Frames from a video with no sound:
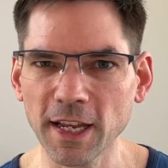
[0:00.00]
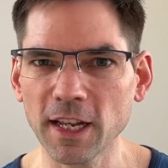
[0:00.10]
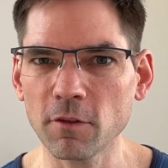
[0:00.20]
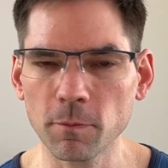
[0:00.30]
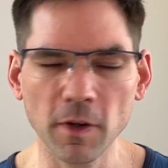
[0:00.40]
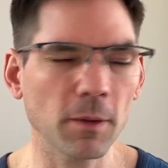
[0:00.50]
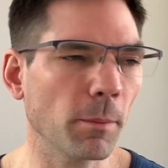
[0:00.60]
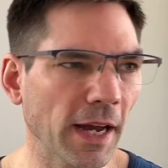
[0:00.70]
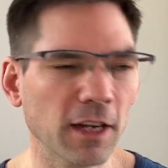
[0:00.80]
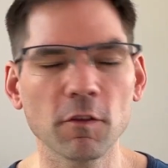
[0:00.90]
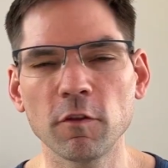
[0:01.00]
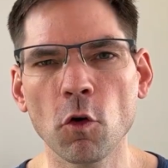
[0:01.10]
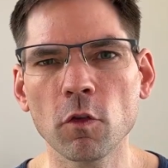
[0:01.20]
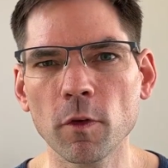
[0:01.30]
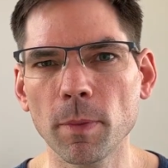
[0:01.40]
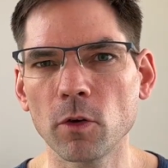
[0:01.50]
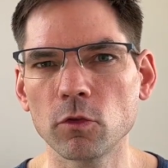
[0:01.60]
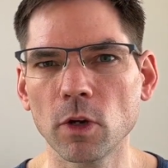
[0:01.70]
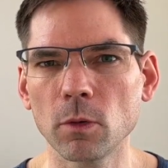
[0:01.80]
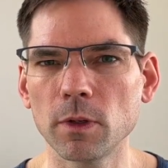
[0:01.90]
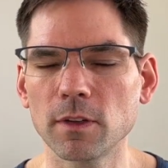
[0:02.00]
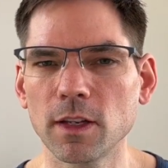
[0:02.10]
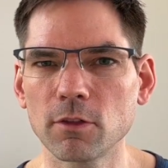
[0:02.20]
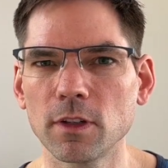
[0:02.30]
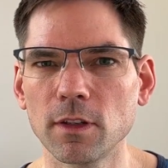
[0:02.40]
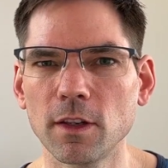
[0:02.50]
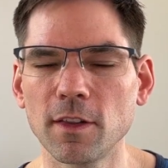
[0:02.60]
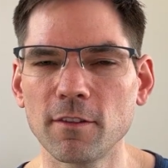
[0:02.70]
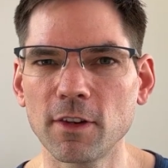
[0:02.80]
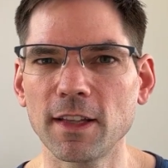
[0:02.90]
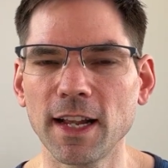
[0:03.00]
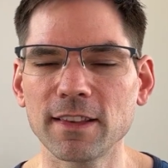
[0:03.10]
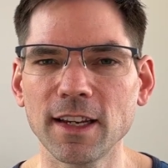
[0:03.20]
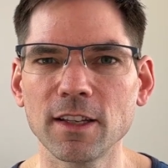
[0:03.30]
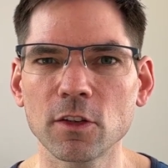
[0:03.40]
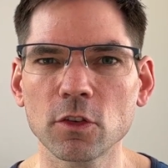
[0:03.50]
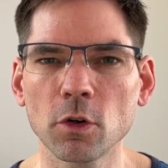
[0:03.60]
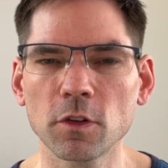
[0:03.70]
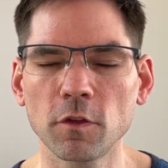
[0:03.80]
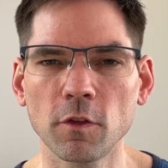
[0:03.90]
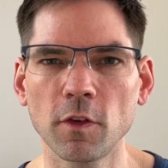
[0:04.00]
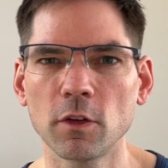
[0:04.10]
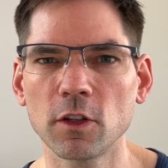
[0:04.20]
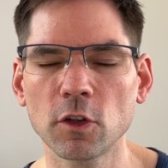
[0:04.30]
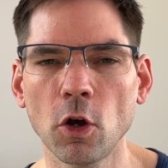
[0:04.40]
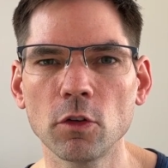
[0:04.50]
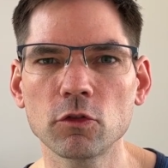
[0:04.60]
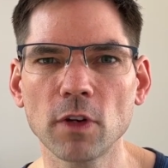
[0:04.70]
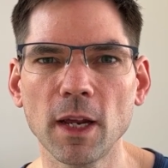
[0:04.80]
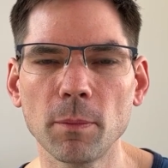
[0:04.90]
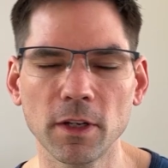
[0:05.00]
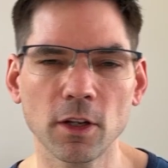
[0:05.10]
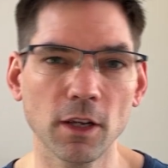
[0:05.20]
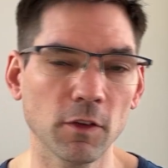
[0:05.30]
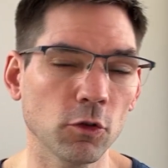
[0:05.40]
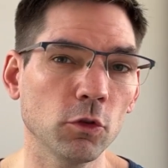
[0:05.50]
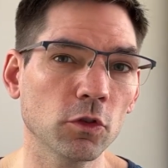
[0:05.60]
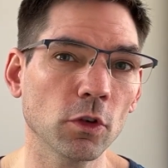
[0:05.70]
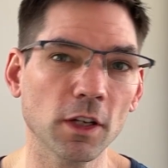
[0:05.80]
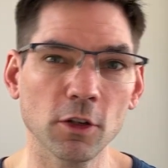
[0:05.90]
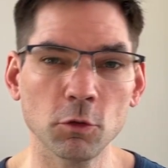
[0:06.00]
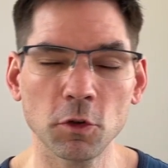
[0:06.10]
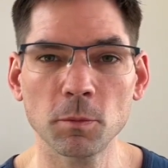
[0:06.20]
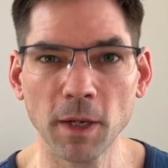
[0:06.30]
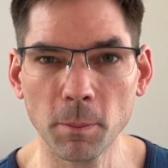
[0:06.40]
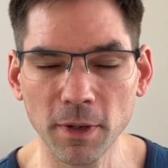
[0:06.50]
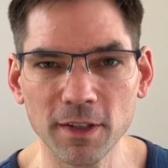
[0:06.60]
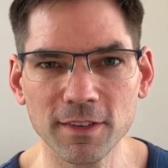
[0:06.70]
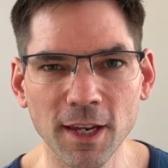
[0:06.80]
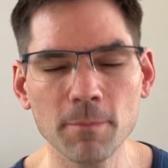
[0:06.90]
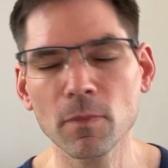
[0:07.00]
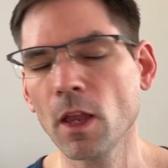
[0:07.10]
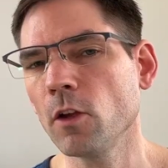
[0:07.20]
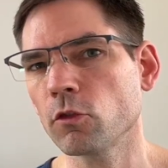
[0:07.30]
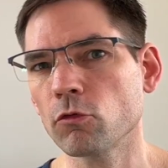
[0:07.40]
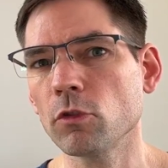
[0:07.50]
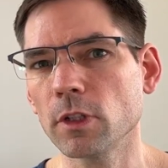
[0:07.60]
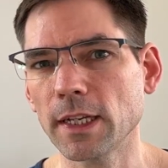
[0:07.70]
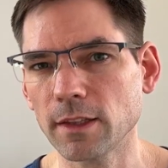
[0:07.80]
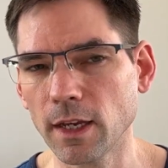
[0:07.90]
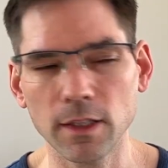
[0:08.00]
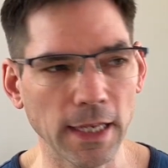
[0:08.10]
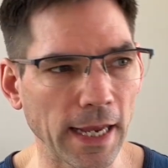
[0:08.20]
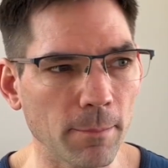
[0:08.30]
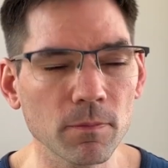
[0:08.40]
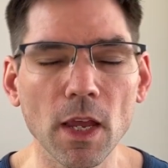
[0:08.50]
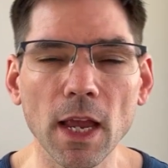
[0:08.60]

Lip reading: kind of fighting back and forth about, do I want to get rid of that dinosaur to fulfill this contract? And if I do so, I'm going to lose my ability. So I really like that in the game.